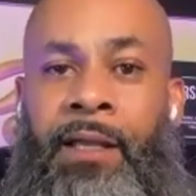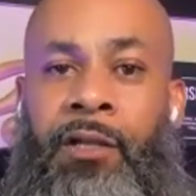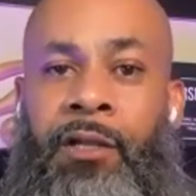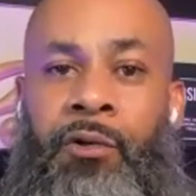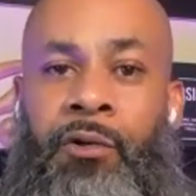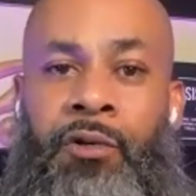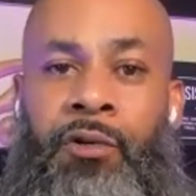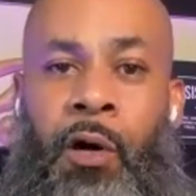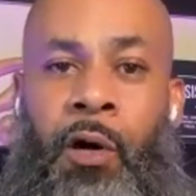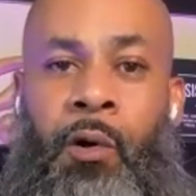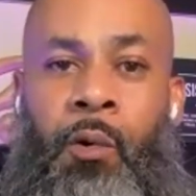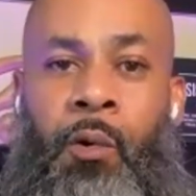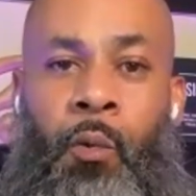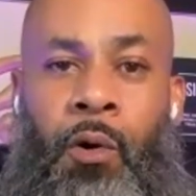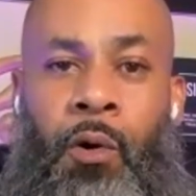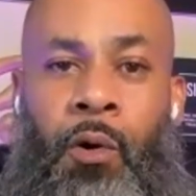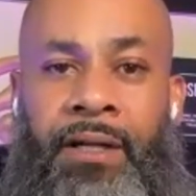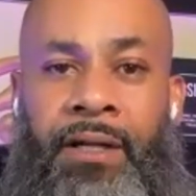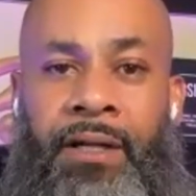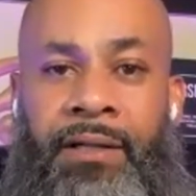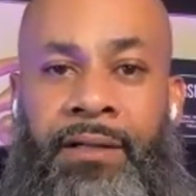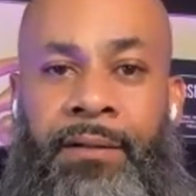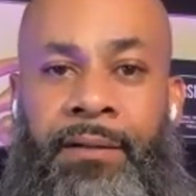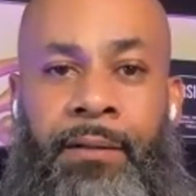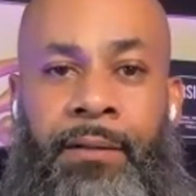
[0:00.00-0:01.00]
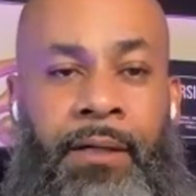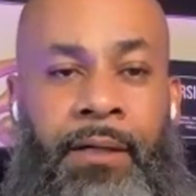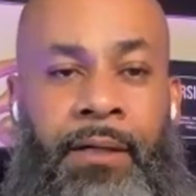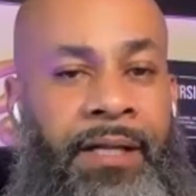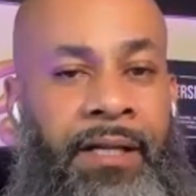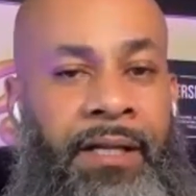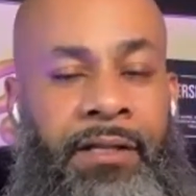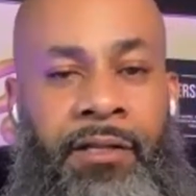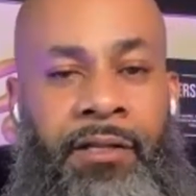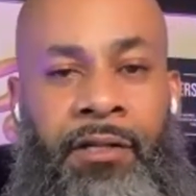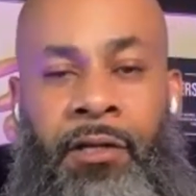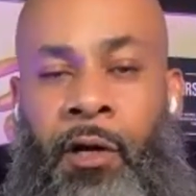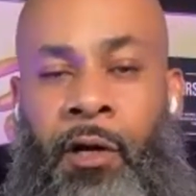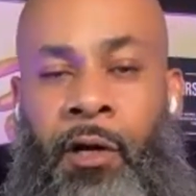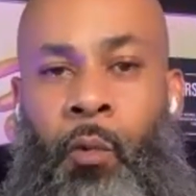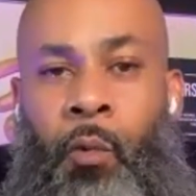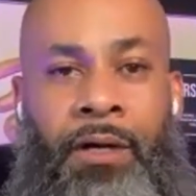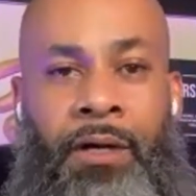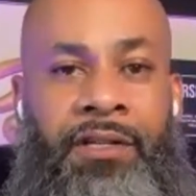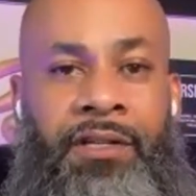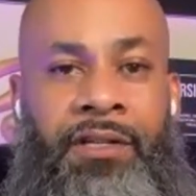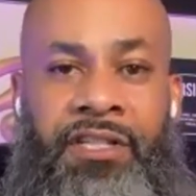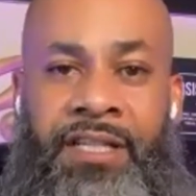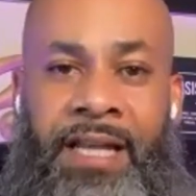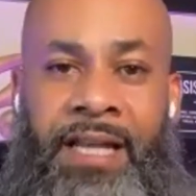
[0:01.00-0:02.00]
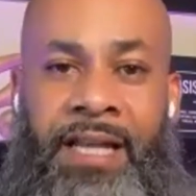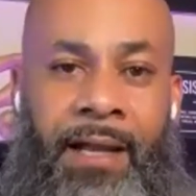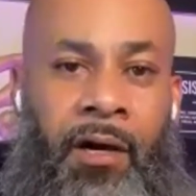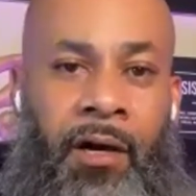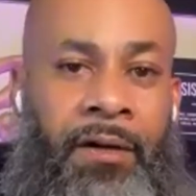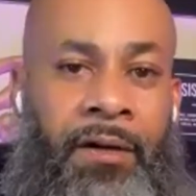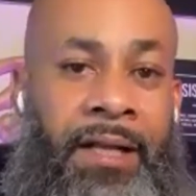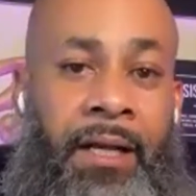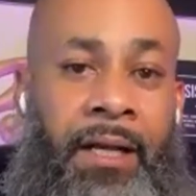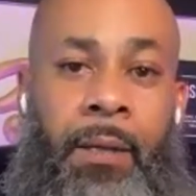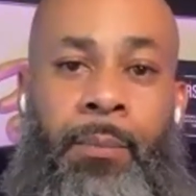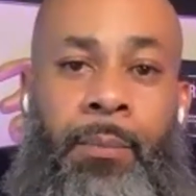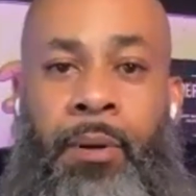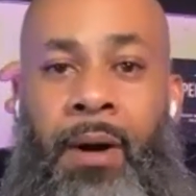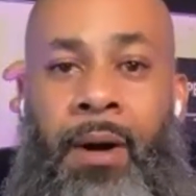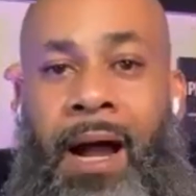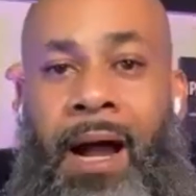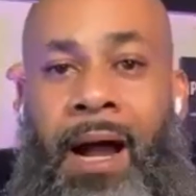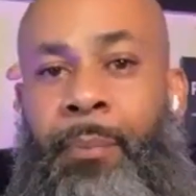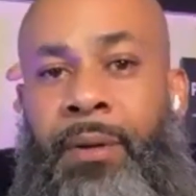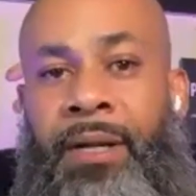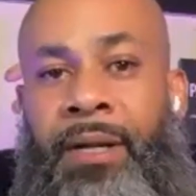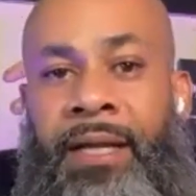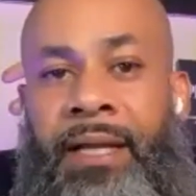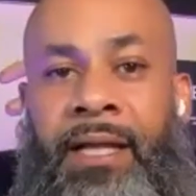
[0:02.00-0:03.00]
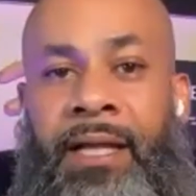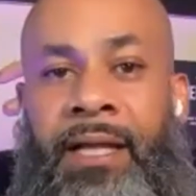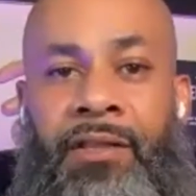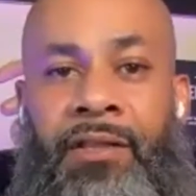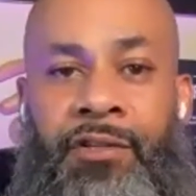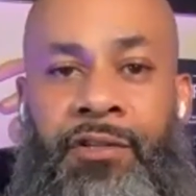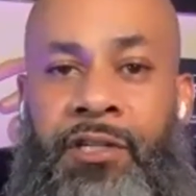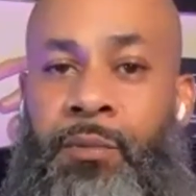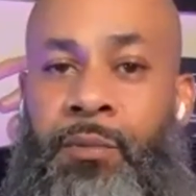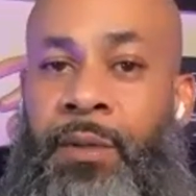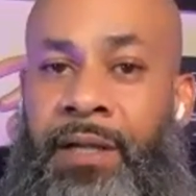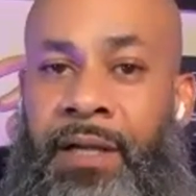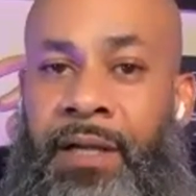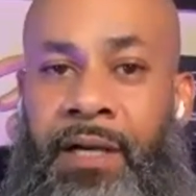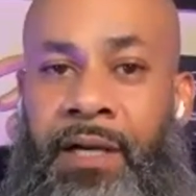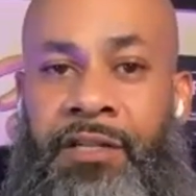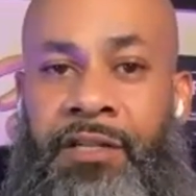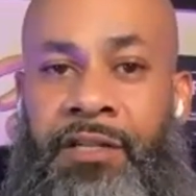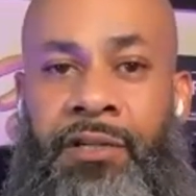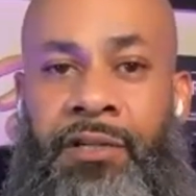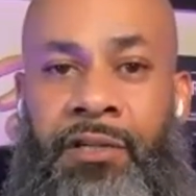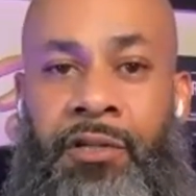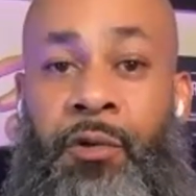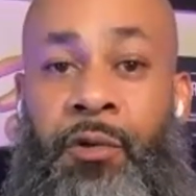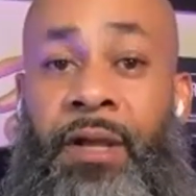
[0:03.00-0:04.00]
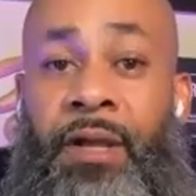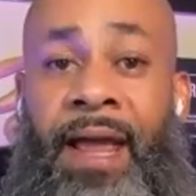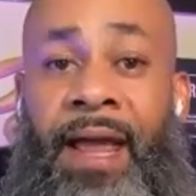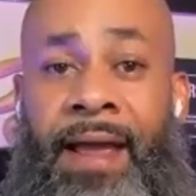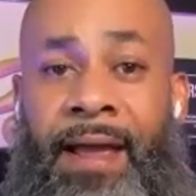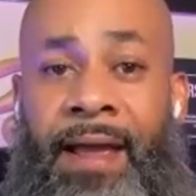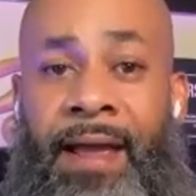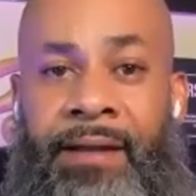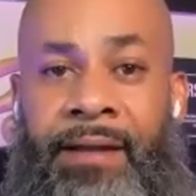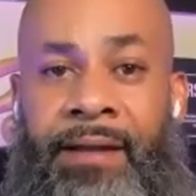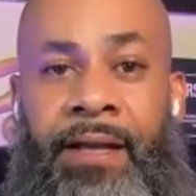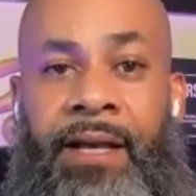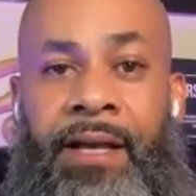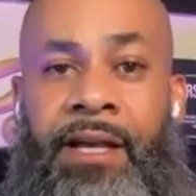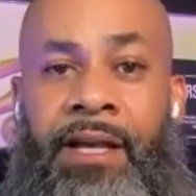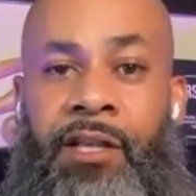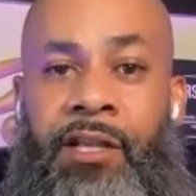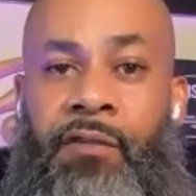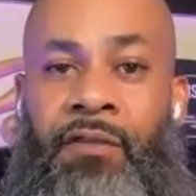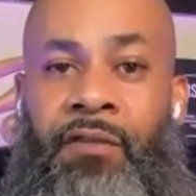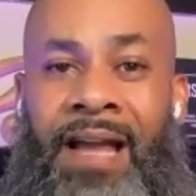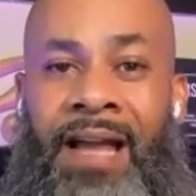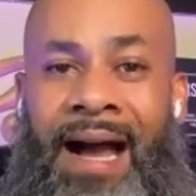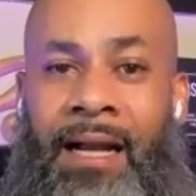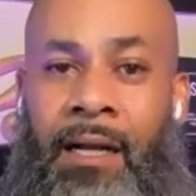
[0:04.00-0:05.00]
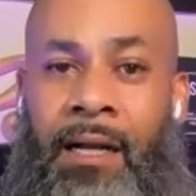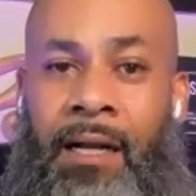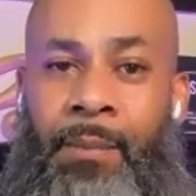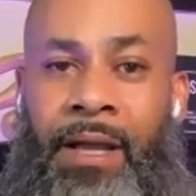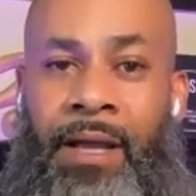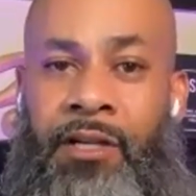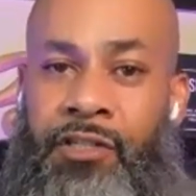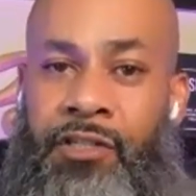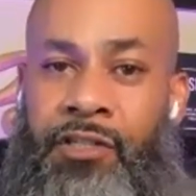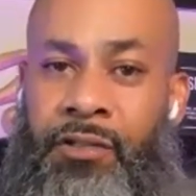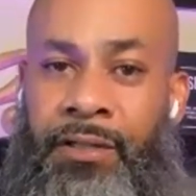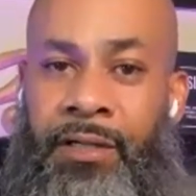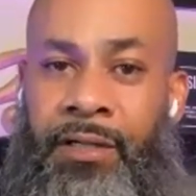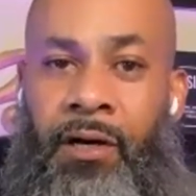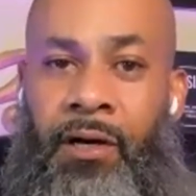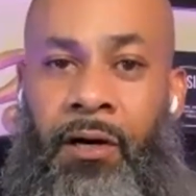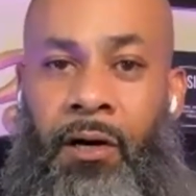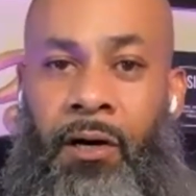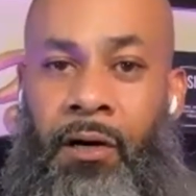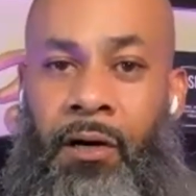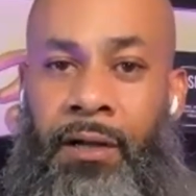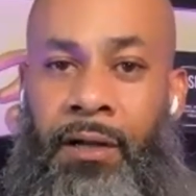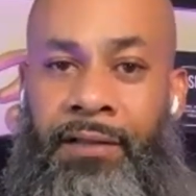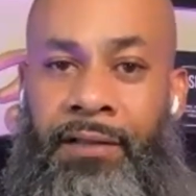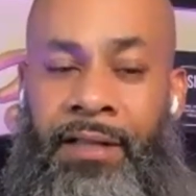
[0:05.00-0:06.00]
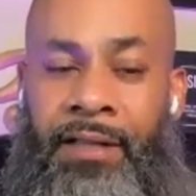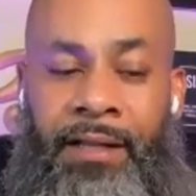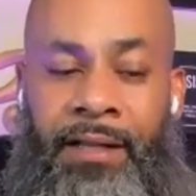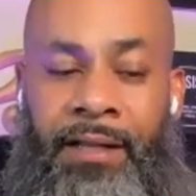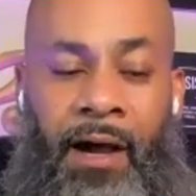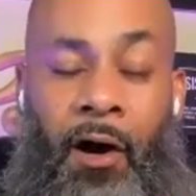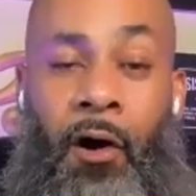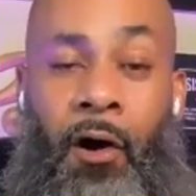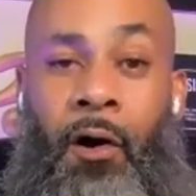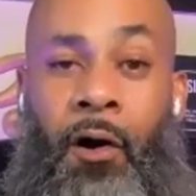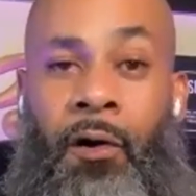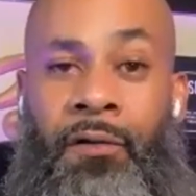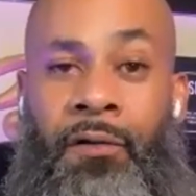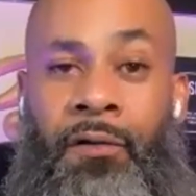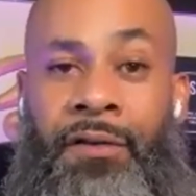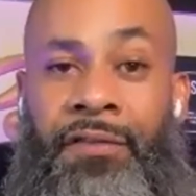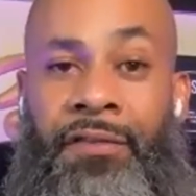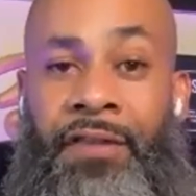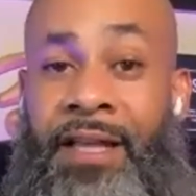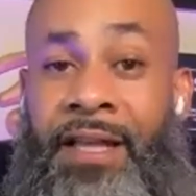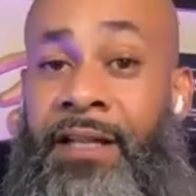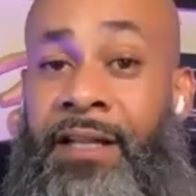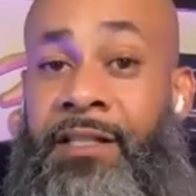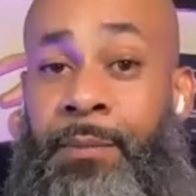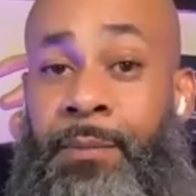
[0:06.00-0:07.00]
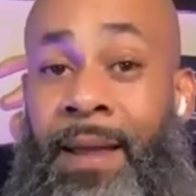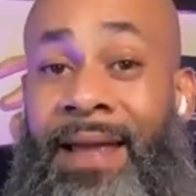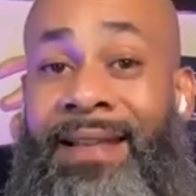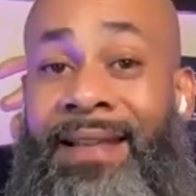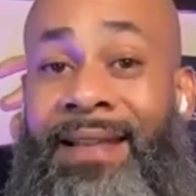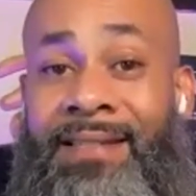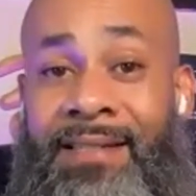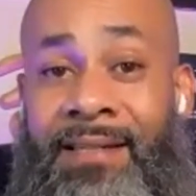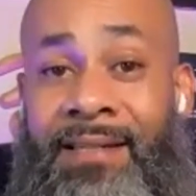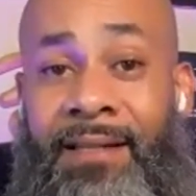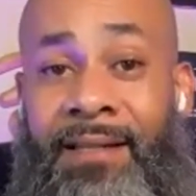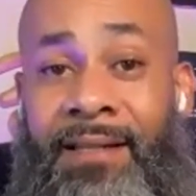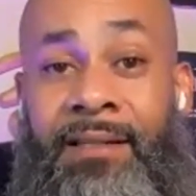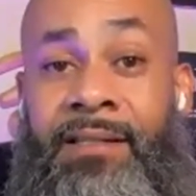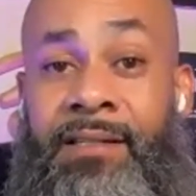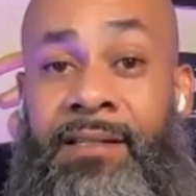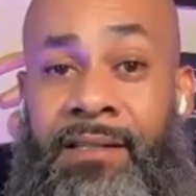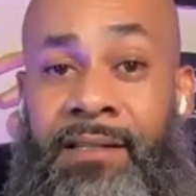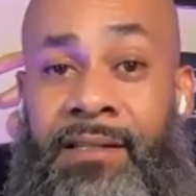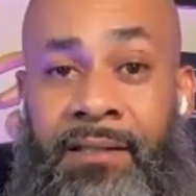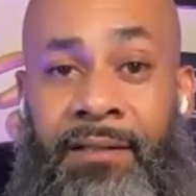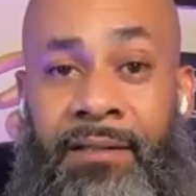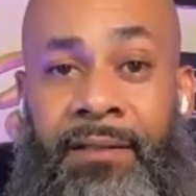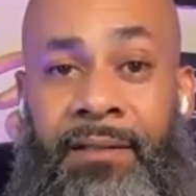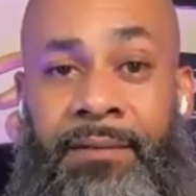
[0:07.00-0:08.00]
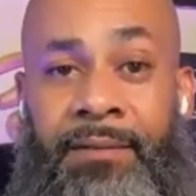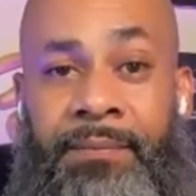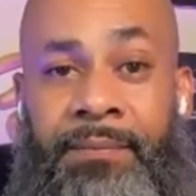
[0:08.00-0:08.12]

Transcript: You don't want to just take on any property either, just because you can. You've got to make sure that all things make sense.